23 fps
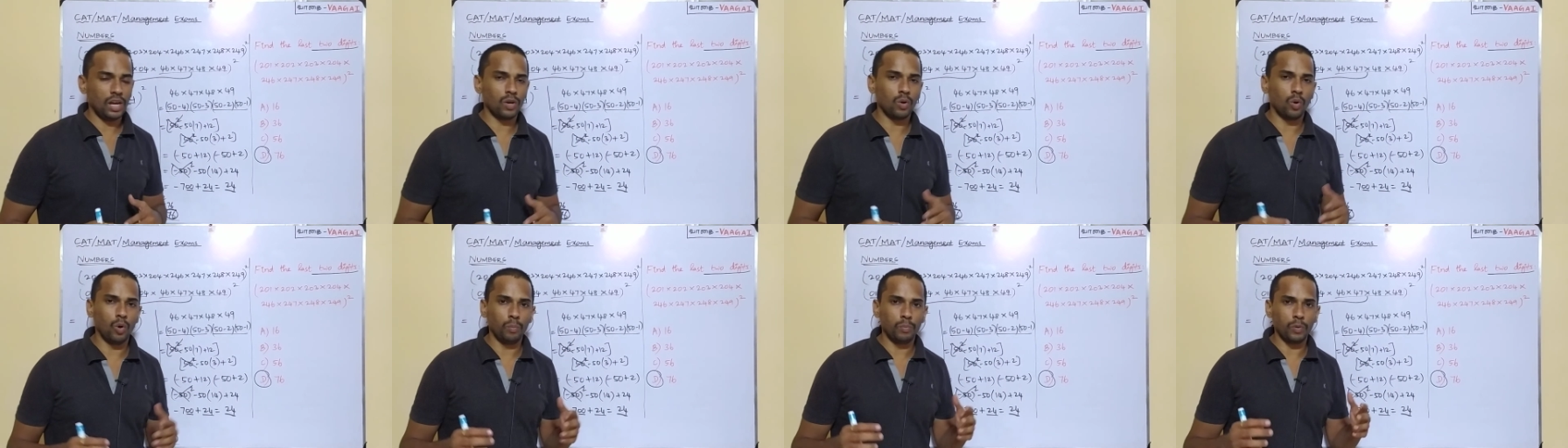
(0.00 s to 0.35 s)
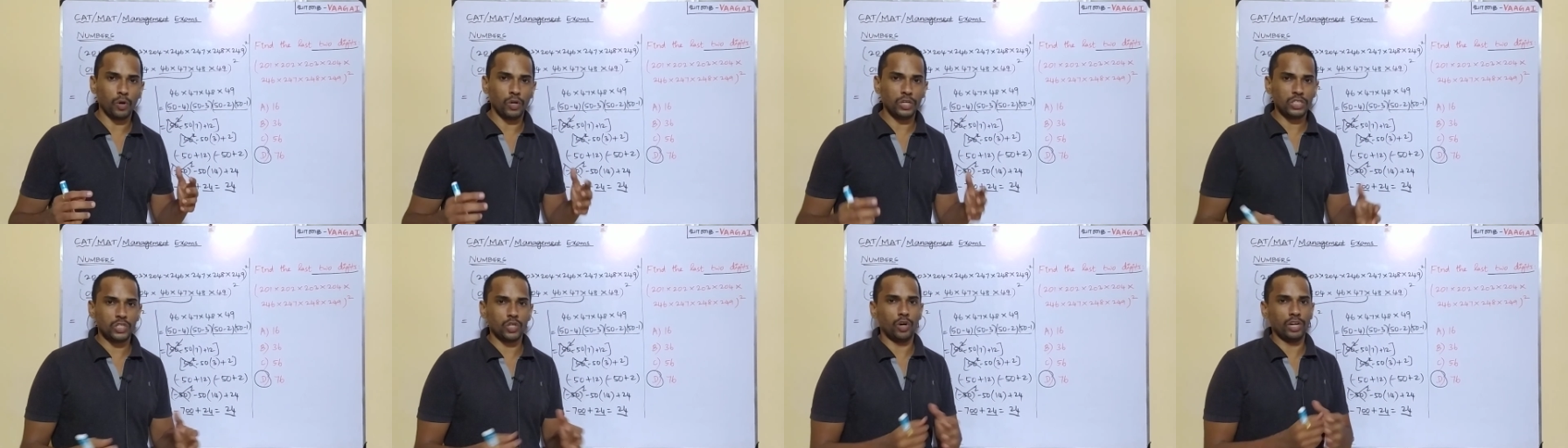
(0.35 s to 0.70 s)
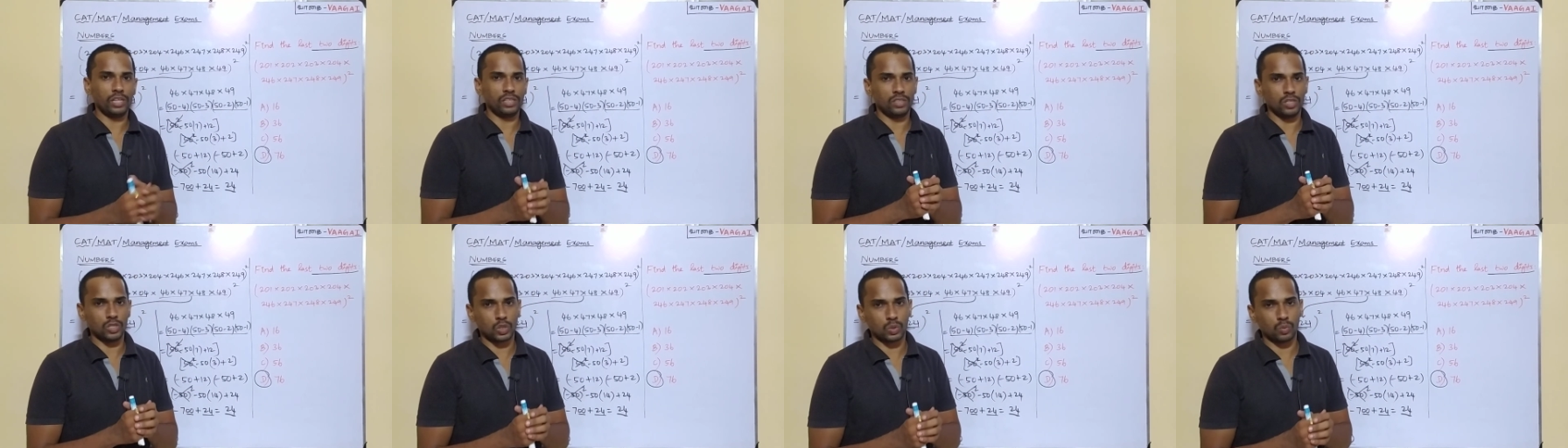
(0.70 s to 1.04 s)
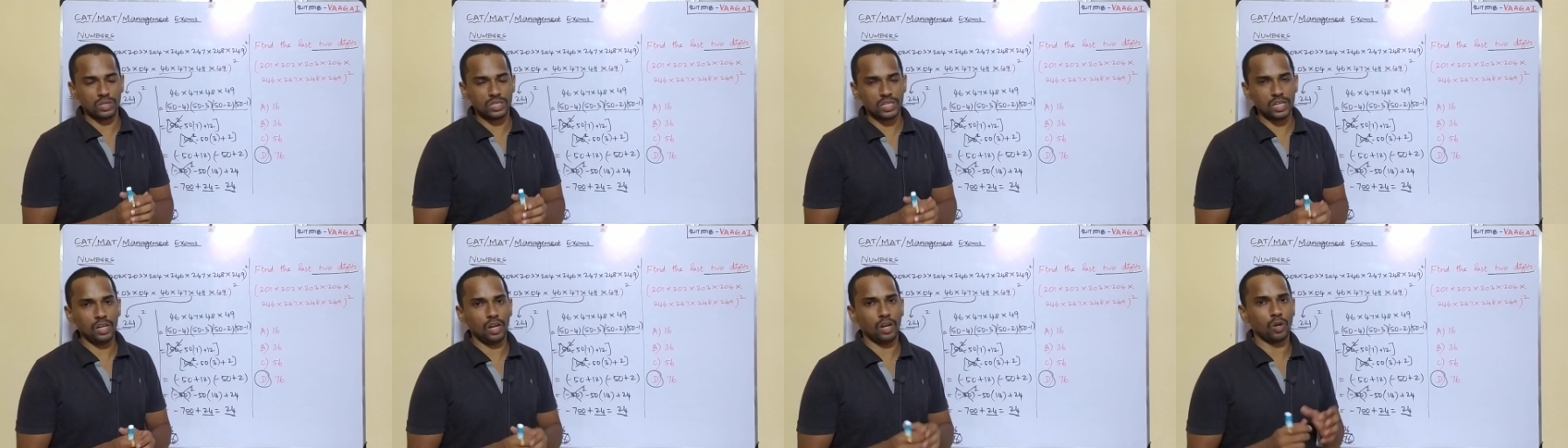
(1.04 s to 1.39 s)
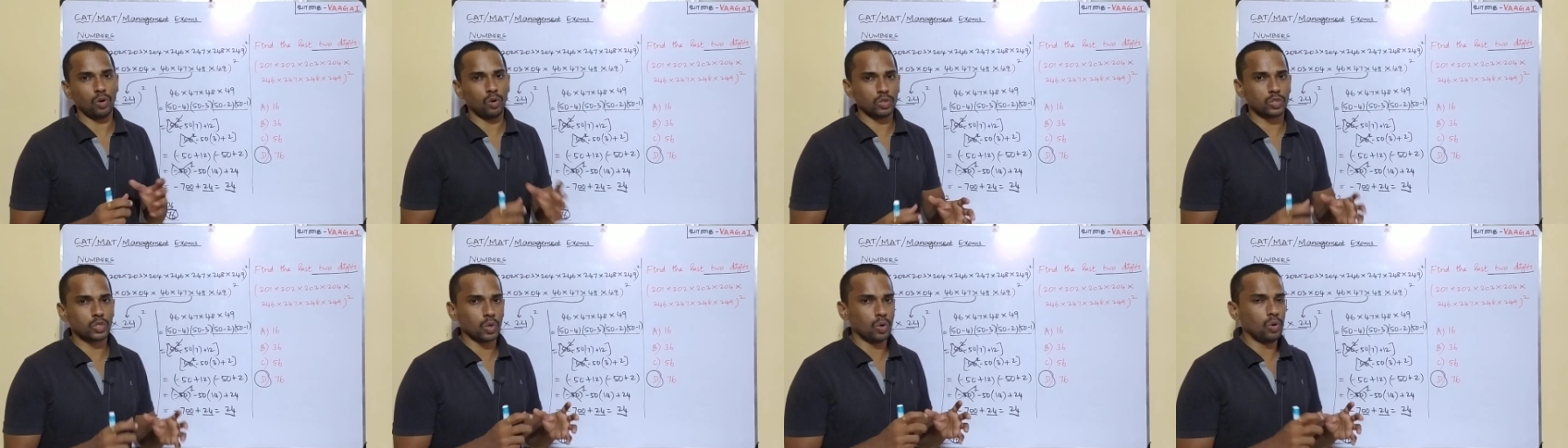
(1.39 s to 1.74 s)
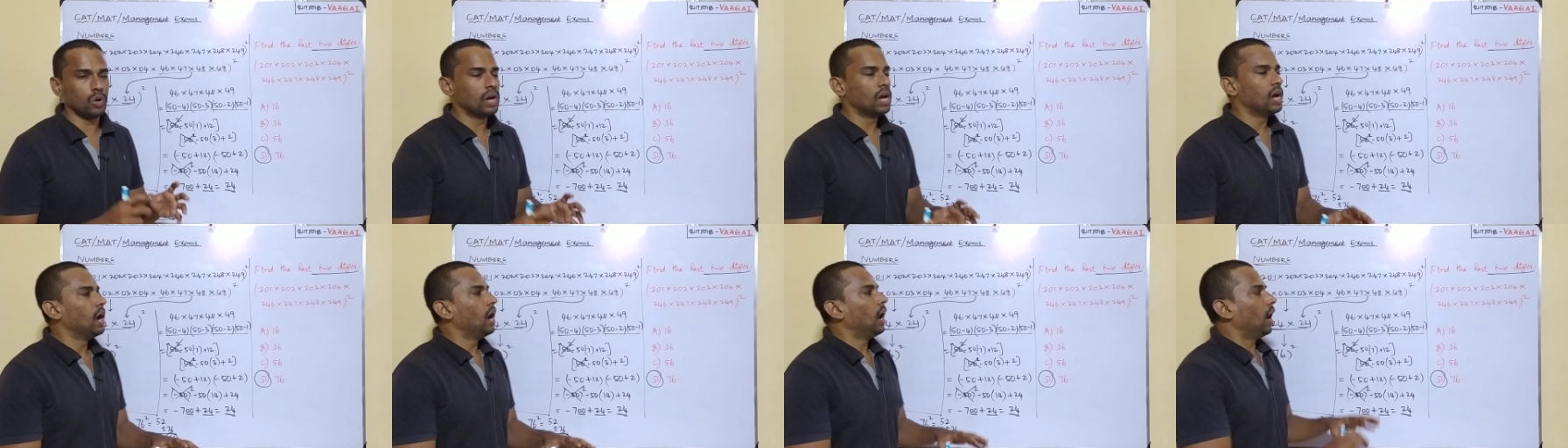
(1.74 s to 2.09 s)
I hope you enjoyed this question and
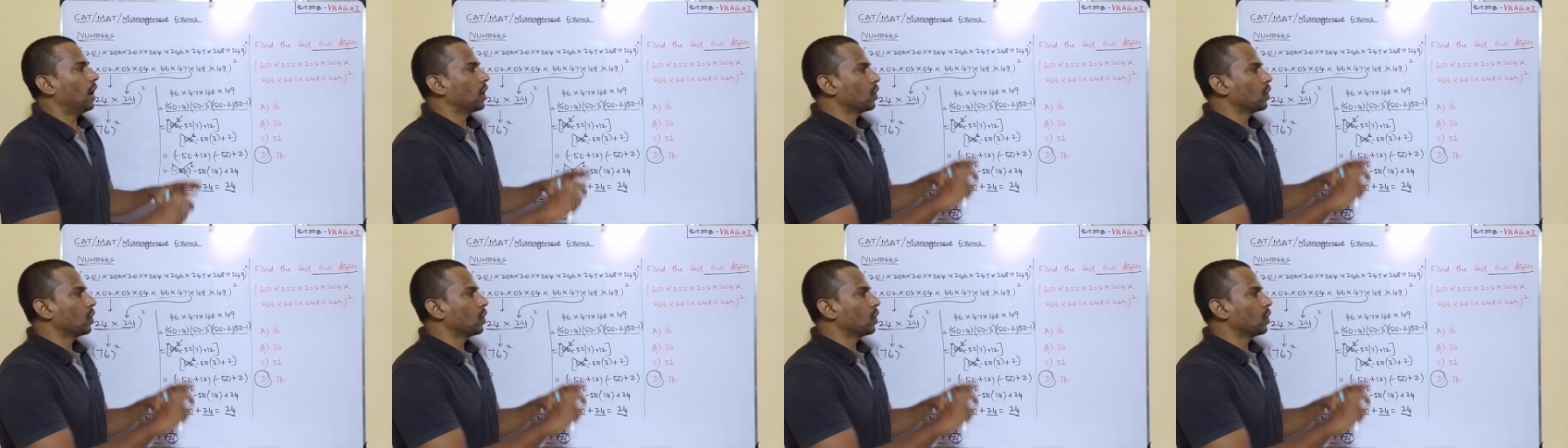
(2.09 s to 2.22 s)
also